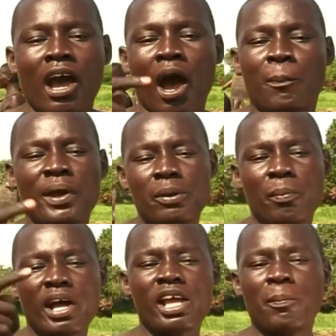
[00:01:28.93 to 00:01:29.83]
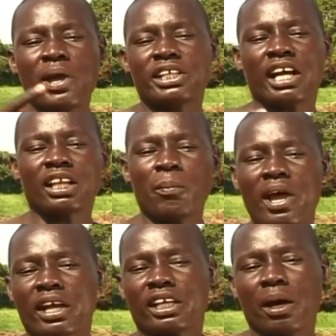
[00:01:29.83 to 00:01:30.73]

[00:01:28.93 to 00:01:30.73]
A bit by a bit, gotta make a